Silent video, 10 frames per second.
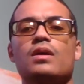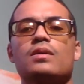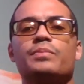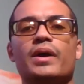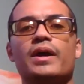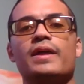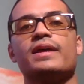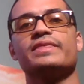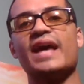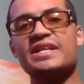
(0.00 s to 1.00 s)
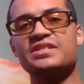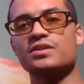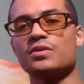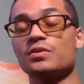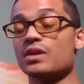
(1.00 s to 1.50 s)
But that's the
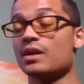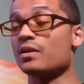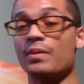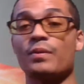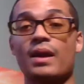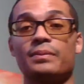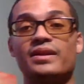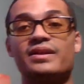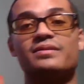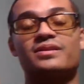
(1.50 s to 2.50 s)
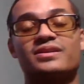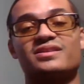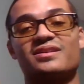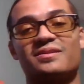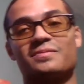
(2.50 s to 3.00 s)
news. I know I've been rambling because
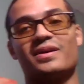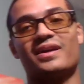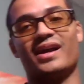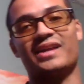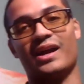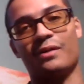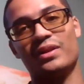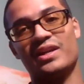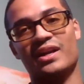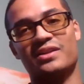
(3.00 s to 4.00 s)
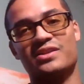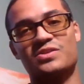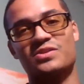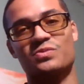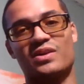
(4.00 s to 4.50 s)
um I I really kind of just
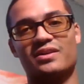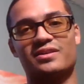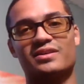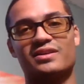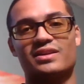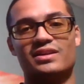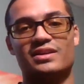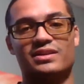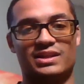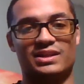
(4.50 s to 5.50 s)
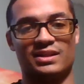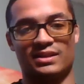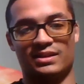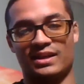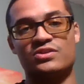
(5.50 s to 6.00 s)
wanted to uh,
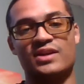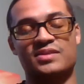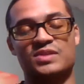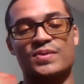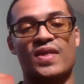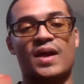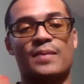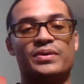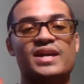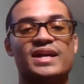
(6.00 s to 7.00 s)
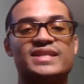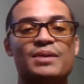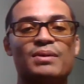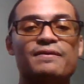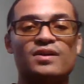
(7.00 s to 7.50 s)
get you guys up to speed on that. But yeah, Dan
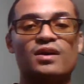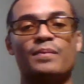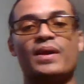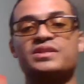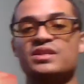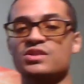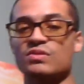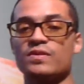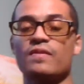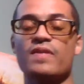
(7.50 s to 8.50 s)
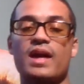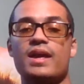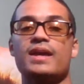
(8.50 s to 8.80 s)
Rafael basically just revealed that